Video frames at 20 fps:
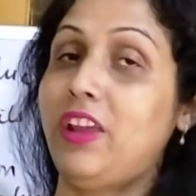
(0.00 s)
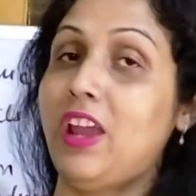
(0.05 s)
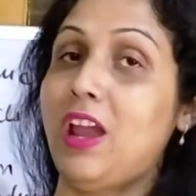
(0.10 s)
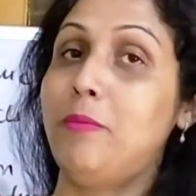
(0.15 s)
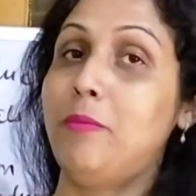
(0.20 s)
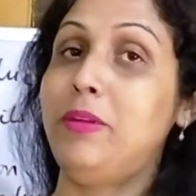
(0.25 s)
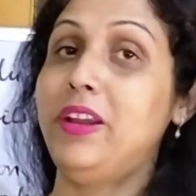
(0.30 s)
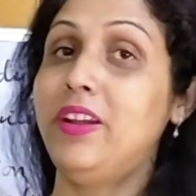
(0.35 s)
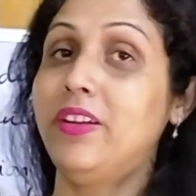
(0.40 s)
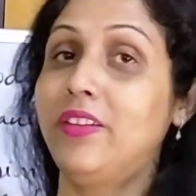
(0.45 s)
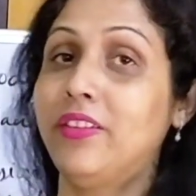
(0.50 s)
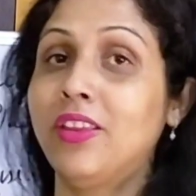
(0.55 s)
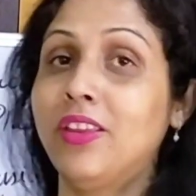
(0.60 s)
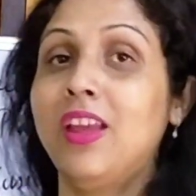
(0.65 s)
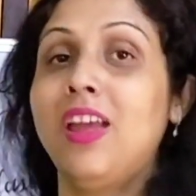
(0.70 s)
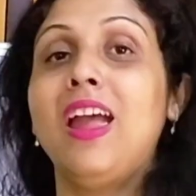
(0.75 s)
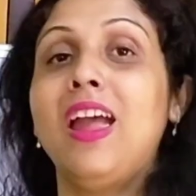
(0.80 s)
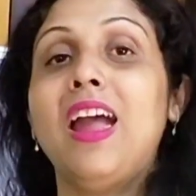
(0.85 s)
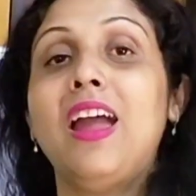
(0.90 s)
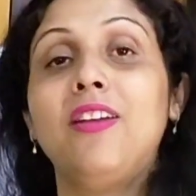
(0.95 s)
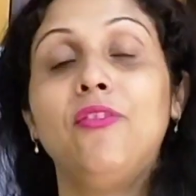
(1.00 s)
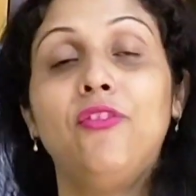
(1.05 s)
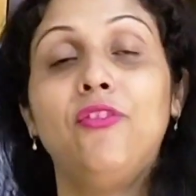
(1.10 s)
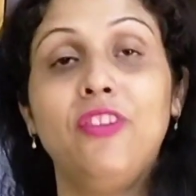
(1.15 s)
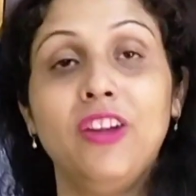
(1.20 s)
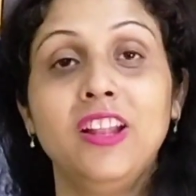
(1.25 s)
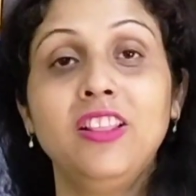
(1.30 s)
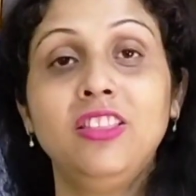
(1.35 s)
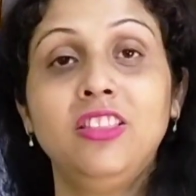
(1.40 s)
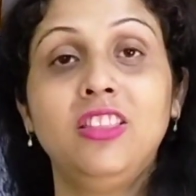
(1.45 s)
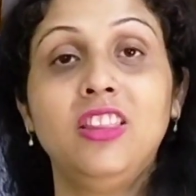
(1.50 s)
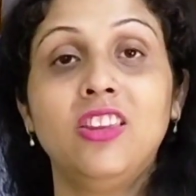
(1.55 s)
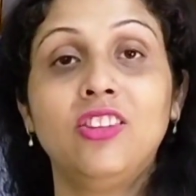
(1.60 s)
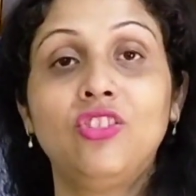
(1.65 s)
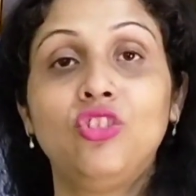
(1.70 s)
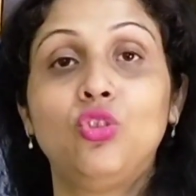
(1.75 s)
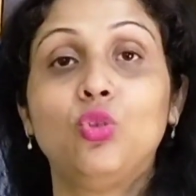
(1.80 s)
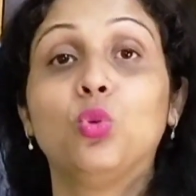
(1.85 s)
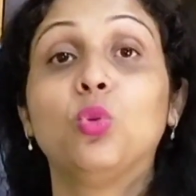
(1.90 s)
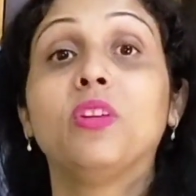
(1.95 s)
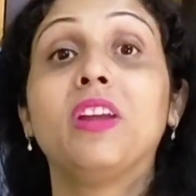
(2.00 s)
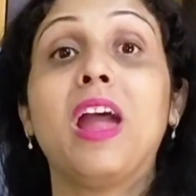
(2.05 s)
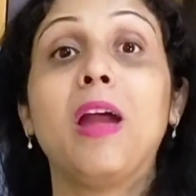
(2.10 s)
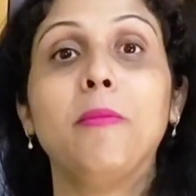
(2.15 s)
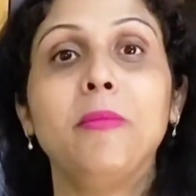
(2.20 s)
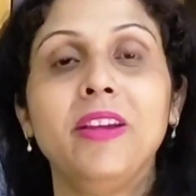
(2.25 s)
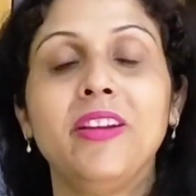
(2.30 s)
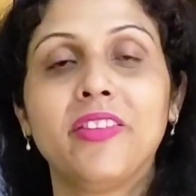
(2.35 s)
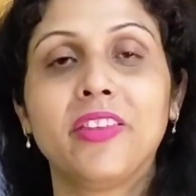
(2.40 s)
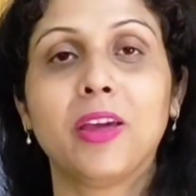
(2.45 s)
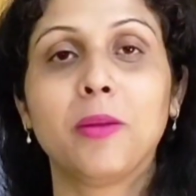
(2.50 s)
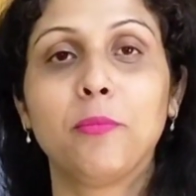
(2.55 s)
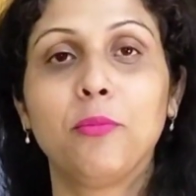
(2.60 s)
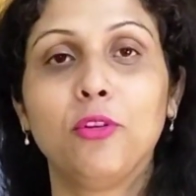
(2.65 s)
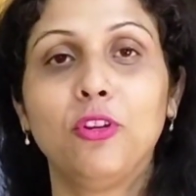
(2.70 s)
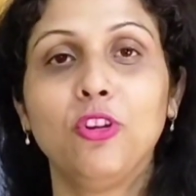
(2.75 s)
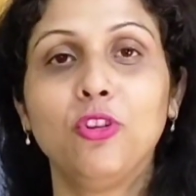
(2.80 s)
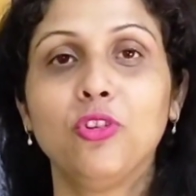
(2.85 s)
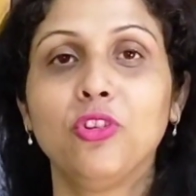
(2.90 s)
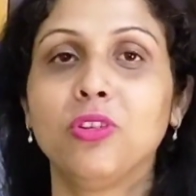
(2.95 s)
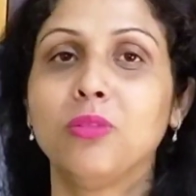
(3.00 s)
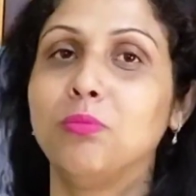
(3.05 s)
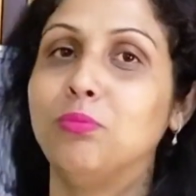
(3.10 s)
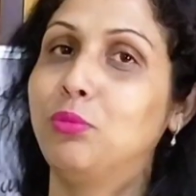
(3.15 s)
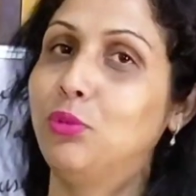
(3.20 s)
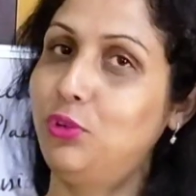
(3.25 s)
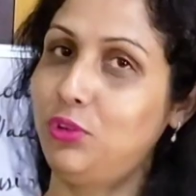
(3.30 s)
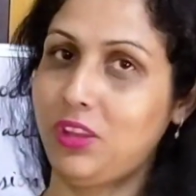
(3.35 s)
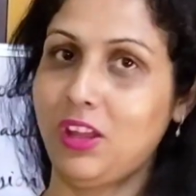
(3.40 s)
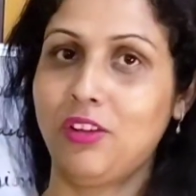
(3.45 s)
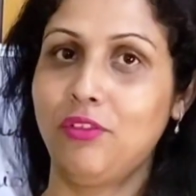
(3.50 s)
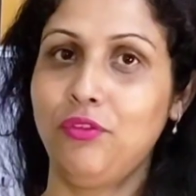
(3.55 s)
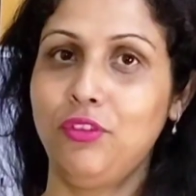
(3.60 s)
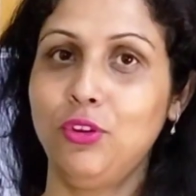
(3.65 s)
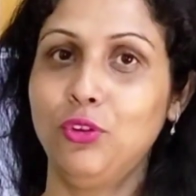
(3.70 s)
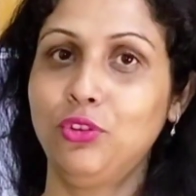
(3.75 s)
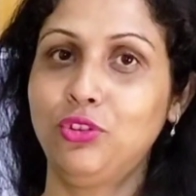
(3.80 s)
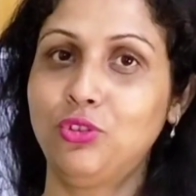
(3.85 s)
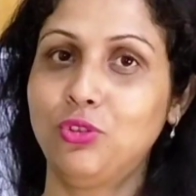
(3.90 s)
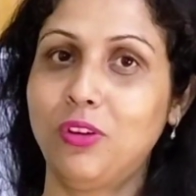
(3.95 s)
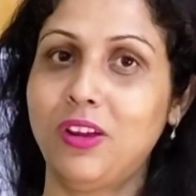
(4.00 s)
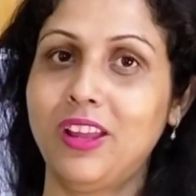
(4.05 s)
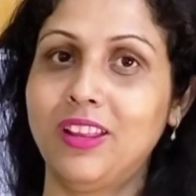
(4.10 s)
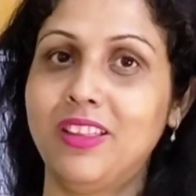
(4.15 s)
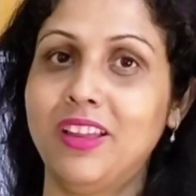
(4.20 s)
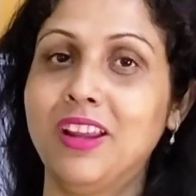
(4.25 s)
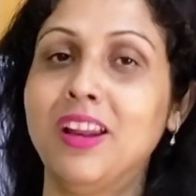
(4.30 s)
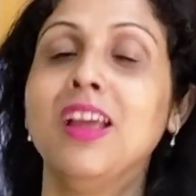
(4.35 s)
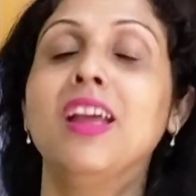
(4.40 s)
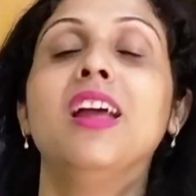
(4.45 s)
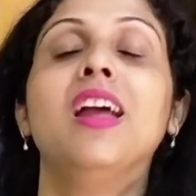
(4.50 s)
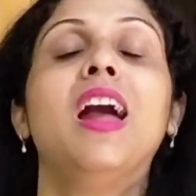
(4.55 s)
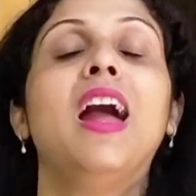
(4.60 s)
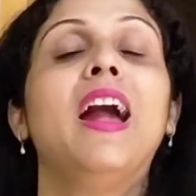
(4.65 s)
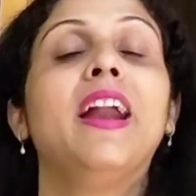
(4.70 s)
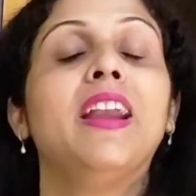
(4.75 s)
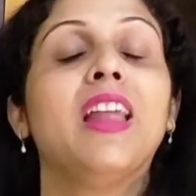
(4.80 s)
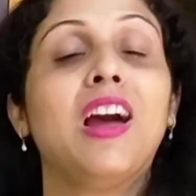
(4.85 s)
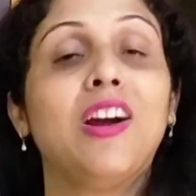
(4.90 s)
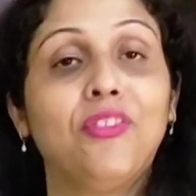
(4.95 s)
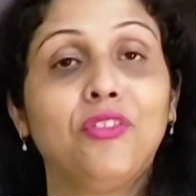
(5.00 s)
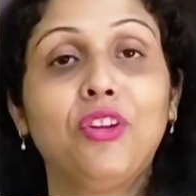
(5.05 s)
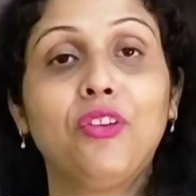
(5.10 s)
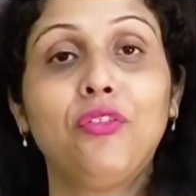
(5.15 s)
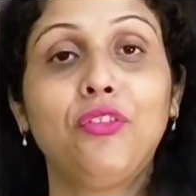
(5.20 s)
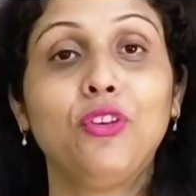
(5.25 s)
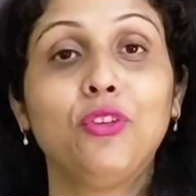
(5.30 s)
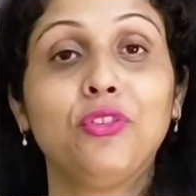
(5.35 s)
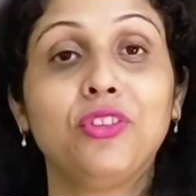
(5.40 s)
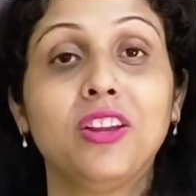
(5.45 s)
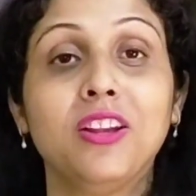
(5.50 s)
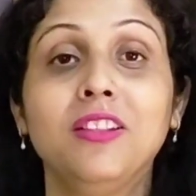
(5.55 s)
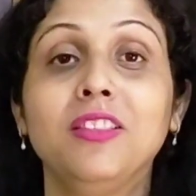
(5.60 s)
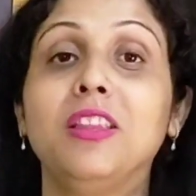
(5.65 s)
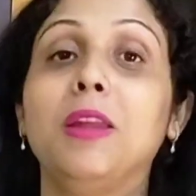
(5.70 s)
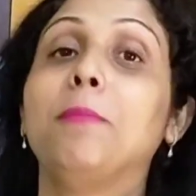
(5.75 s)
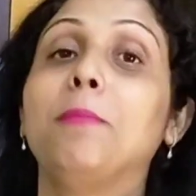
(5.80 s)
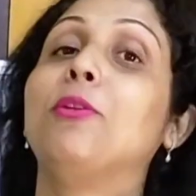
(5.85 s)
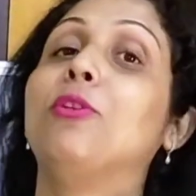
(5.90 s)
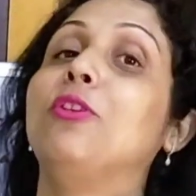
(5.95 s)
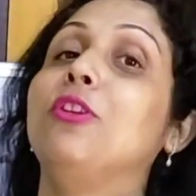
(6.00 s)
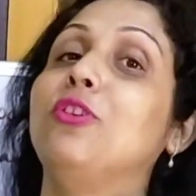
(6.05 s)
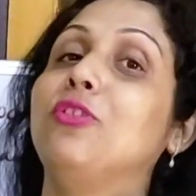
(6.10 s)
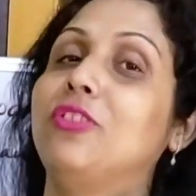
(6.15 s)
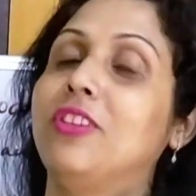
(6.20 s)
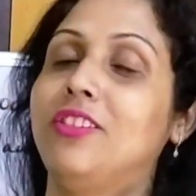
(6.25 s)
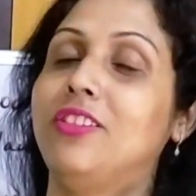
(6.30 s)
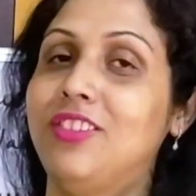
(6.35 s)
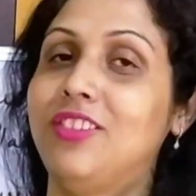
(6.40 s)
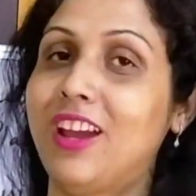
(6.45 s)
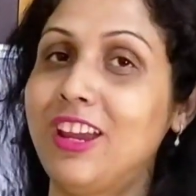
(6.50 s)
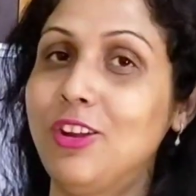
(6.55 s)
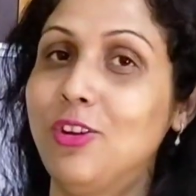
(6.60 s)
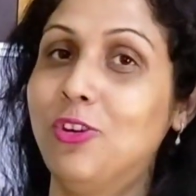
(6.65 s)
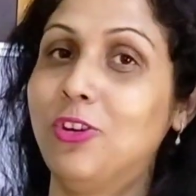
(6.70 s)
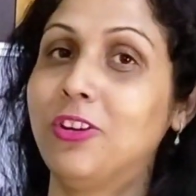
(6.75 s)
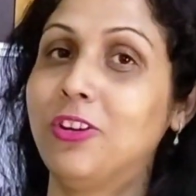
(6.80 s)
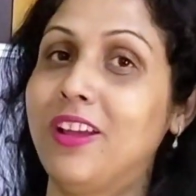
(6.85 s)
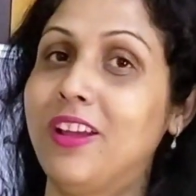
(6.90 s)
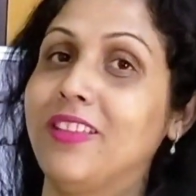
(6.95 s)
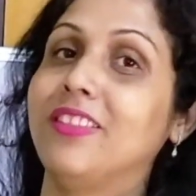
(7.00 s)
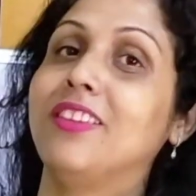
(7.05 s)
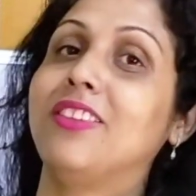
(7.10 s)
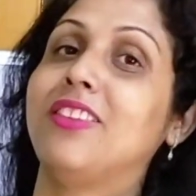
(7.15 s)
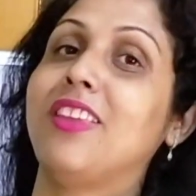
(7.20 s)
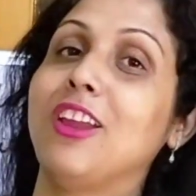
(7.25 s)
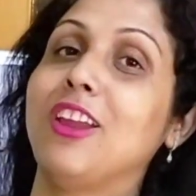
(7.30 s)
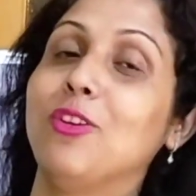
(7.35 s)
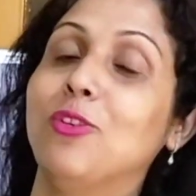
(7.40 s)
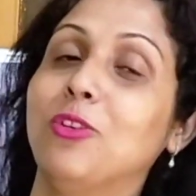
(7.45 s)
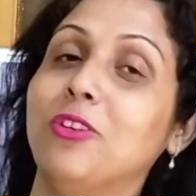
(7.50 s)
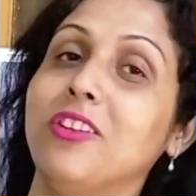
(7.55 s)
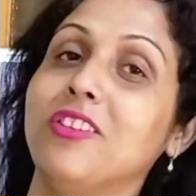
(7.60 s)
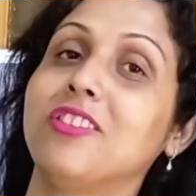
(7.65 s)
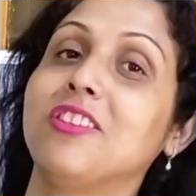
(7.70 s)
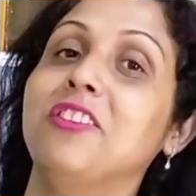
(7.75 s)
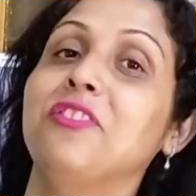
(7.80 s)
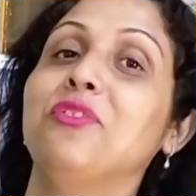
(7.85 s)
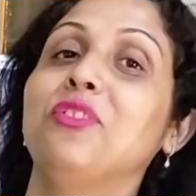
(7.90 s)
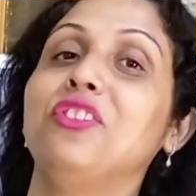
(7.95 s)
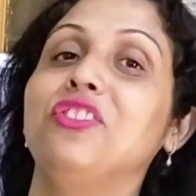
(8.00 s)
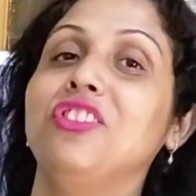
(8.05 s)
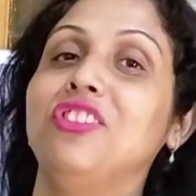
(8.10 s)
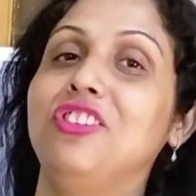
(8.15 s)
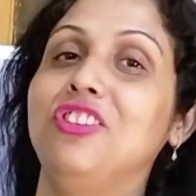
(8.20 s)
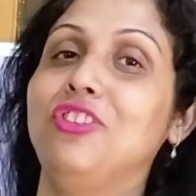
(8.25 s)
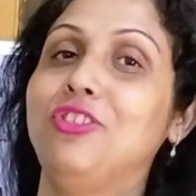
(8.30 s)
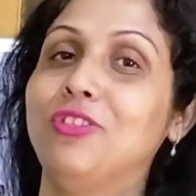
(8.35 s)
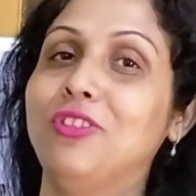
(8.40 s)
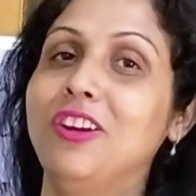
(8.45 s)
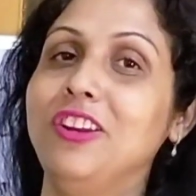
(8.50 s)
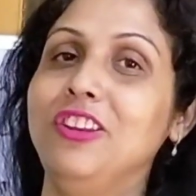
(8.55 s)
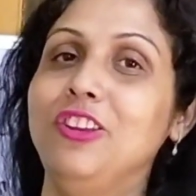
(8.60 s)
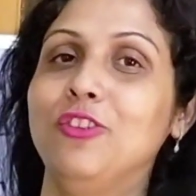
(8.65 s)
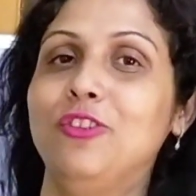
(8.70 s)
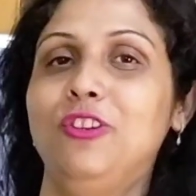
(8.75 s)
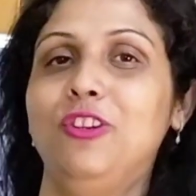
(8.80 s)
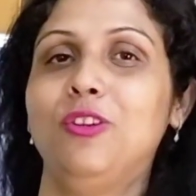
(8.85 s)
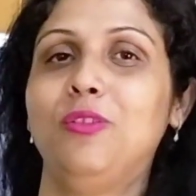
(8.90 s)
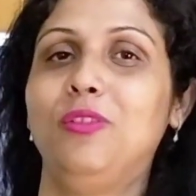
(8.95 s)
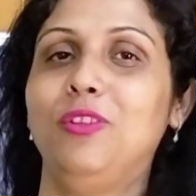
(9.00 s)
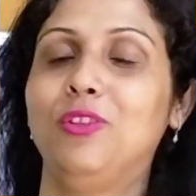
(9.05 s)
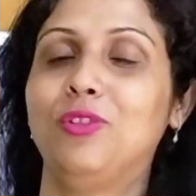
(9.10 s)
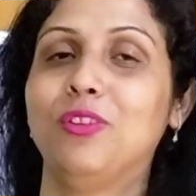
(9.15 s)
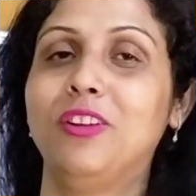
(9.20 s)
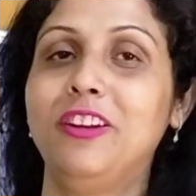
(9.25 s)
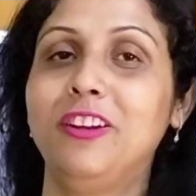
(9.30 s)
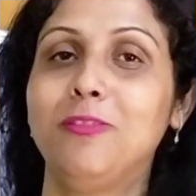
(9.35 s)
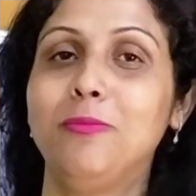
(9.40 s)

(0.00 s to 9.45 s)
gametes, and when these two gametes are produced, both are fused together, and after fusion they produce a zygote and the zygote is converted into a new individual.